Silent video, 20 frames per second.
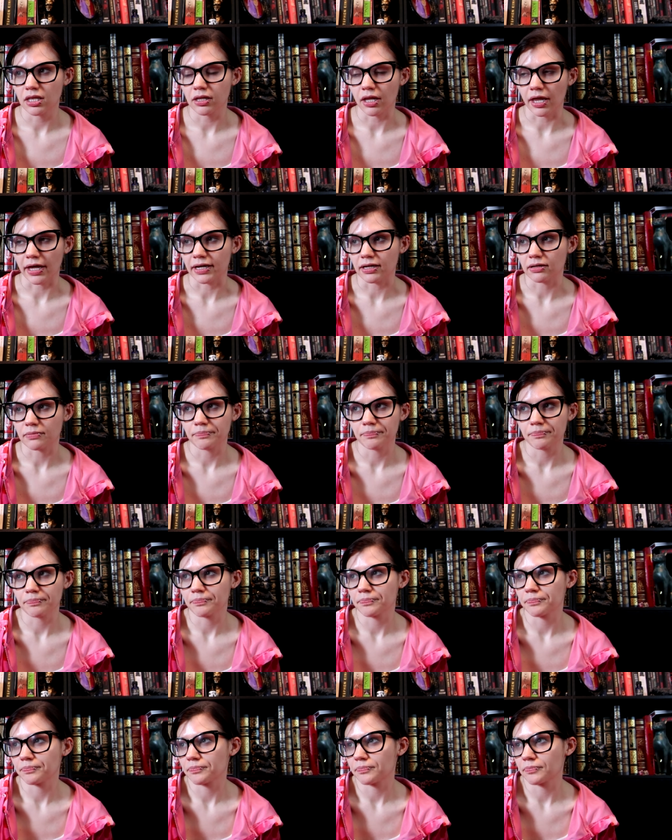like
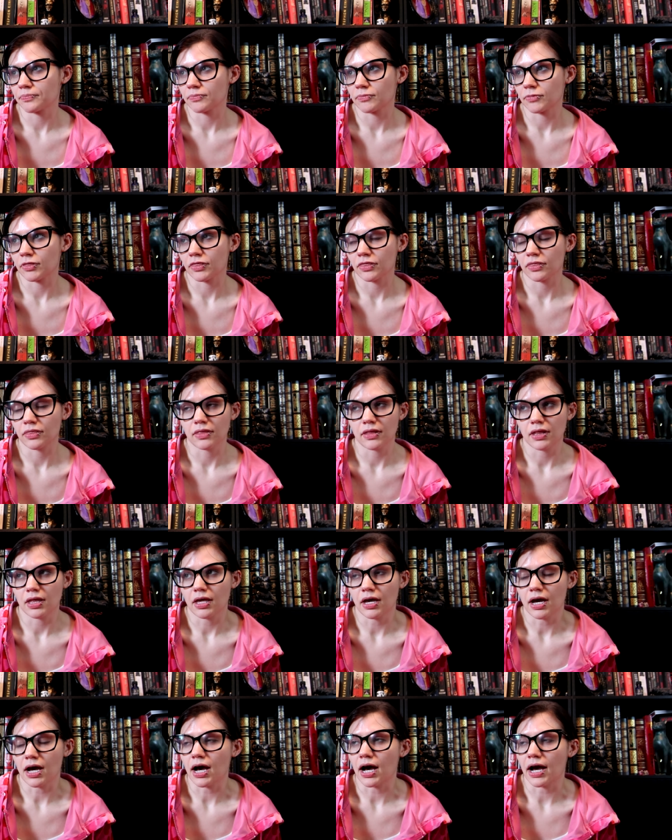
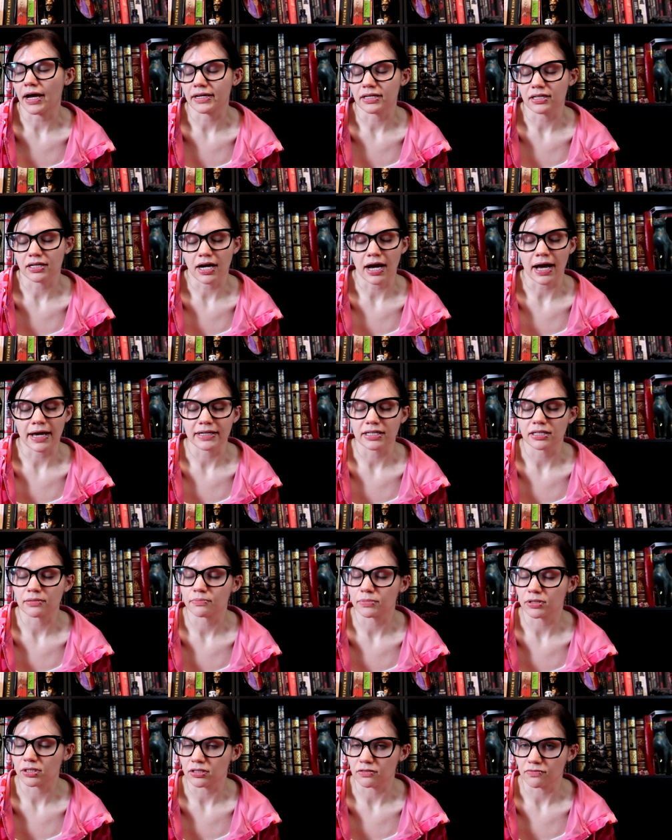I I
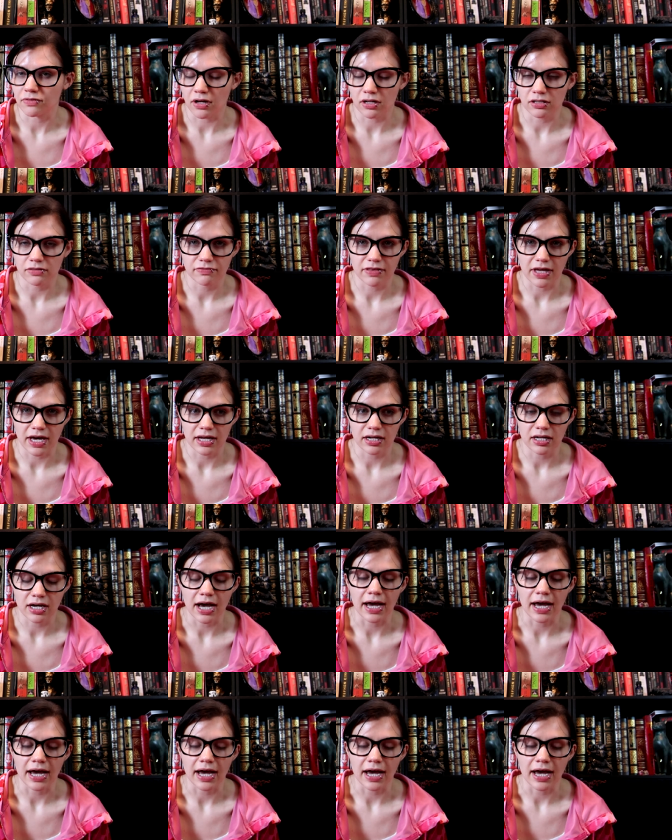can believe all of that.